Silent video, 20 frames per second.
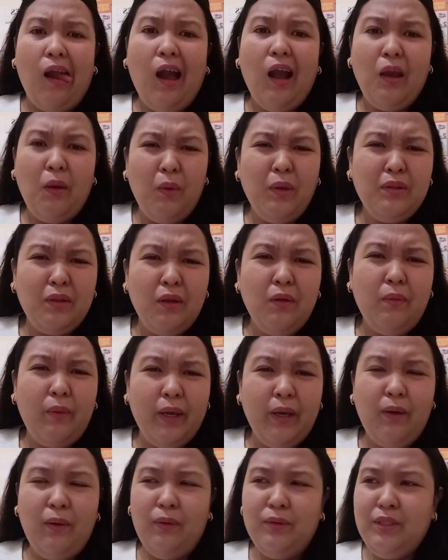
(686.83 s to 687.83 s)
I wonder
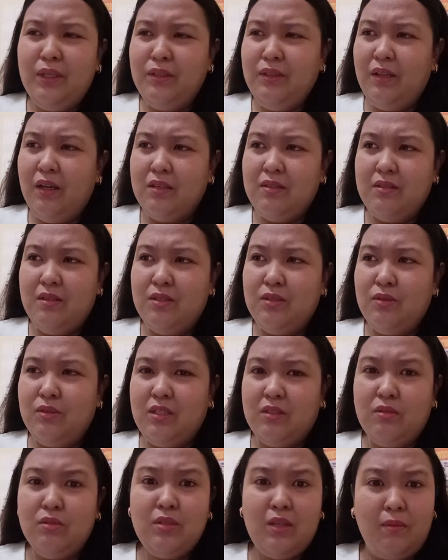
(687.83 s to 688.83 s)
why Oda does this
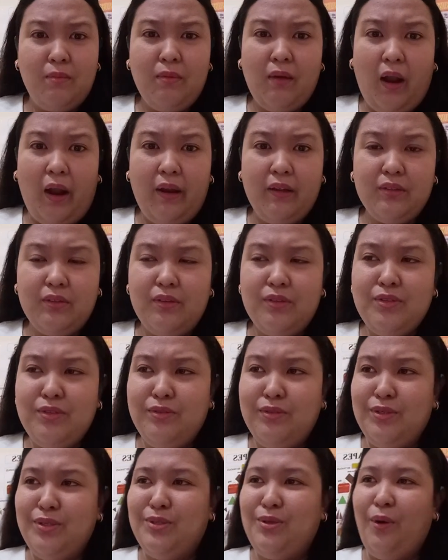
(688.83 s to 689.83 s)
to some characters
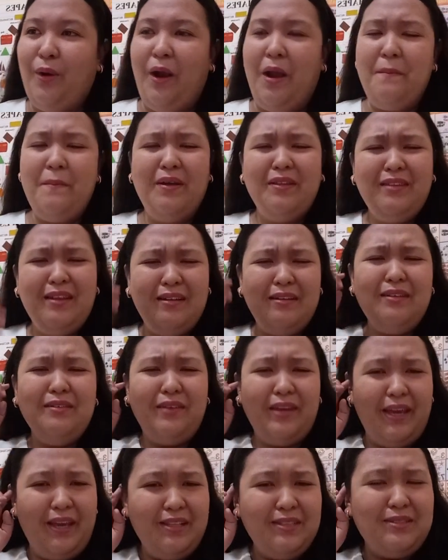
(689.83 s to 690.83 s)
in the story, but then
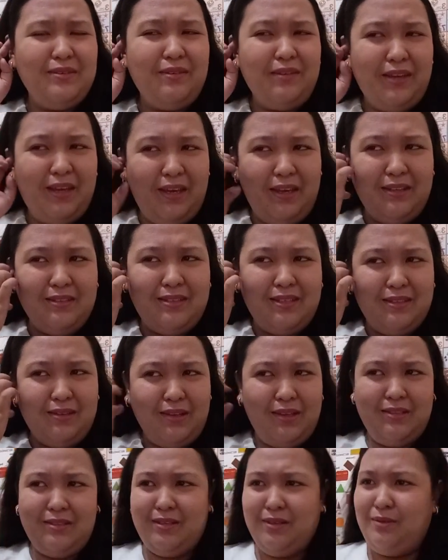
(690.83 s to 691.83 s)
okay. It's a
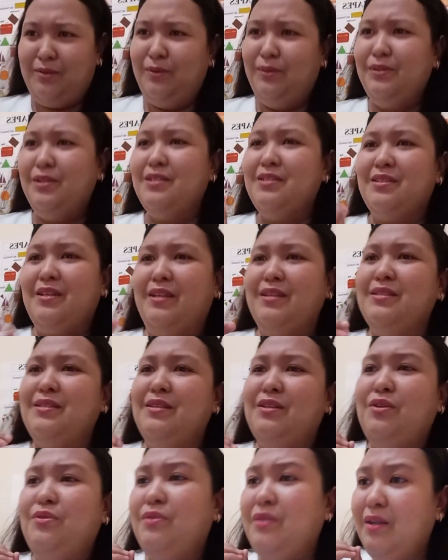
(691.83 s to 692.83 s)
cool design.
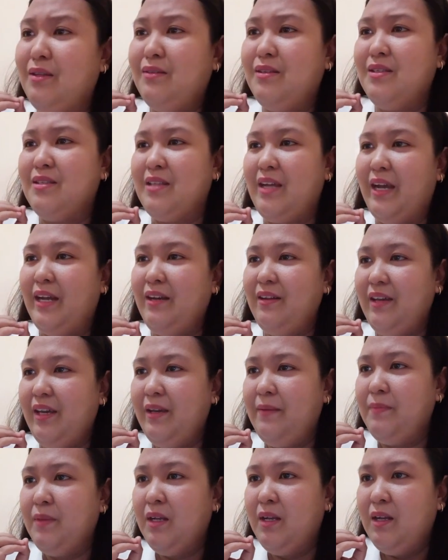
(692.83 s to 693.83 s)
It's a unique design.
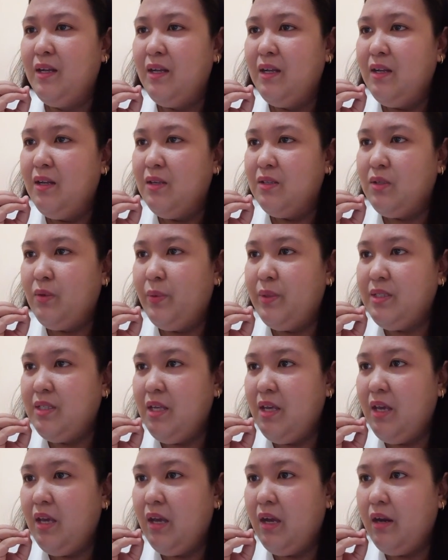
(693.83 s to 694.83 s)
Okay, so we
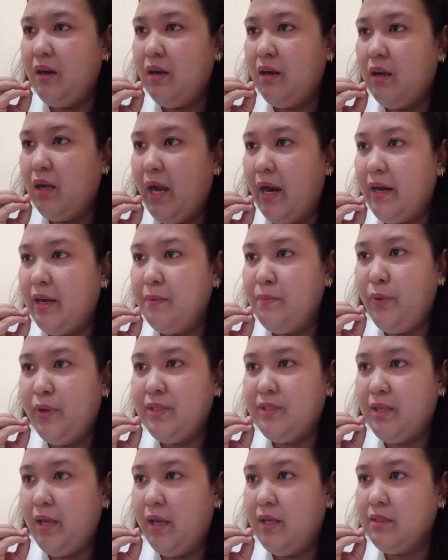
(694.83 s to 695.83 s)
see here Caribou
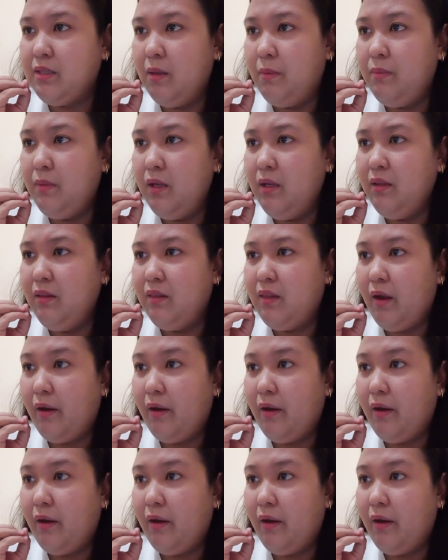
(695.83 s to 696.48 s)
is saying something.